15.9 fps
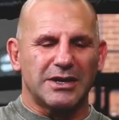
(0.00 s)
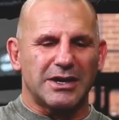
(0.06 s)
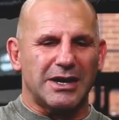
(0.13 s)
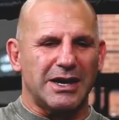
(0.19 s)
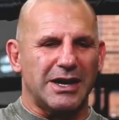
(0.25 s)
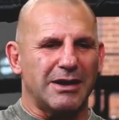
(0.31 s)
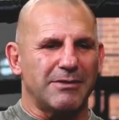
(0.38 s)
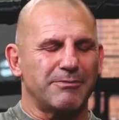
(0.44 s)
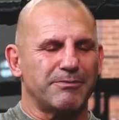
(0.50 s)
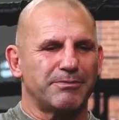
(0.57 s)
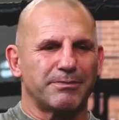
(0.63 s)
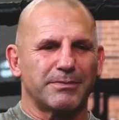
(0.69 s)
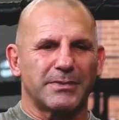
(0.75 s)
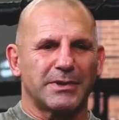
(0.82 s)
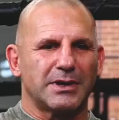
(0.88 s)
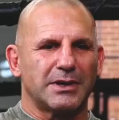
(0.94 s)

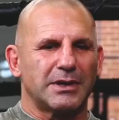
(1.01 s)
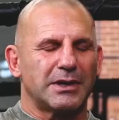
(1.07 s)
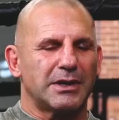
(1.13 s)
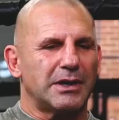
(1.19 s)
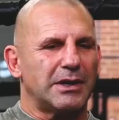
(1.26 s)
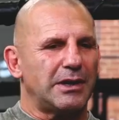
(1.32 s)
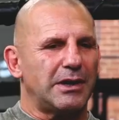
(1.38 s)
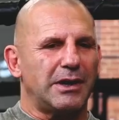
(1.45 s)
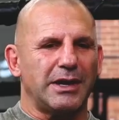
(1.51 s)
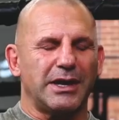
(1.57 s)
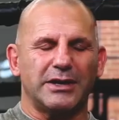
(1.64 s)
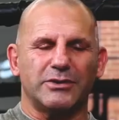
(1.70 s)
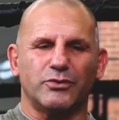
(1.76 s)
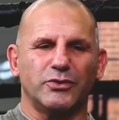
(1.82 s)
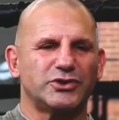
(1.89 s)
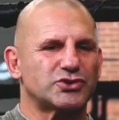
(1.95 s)
I had
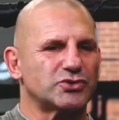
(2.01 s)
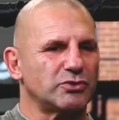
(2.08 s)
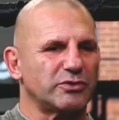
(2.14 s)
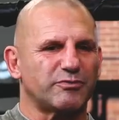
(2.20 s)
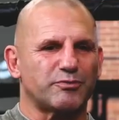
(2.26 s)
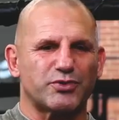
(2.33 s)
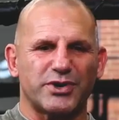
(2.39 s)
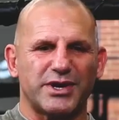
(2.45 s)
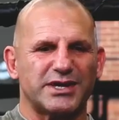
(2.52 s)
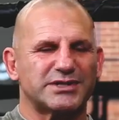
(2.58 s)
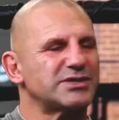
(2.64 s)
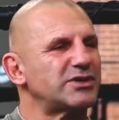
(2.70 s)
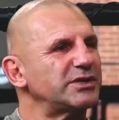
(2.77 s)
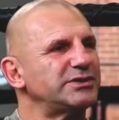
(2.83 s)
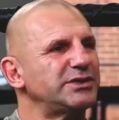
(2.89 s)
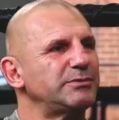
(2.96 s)
a ritual of prayers
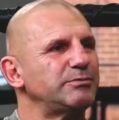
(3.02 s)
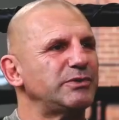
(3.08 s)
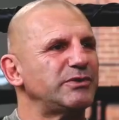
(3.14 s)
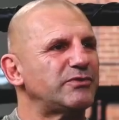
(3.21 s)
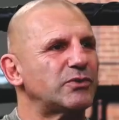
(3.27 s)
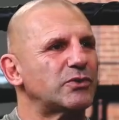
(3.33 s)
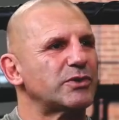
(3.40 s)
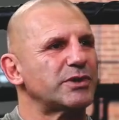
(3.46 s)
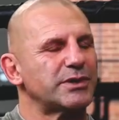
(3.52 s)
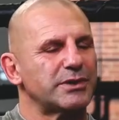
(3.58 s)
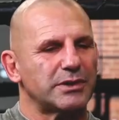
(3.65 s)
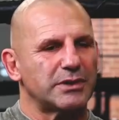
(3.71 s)
that I did before it.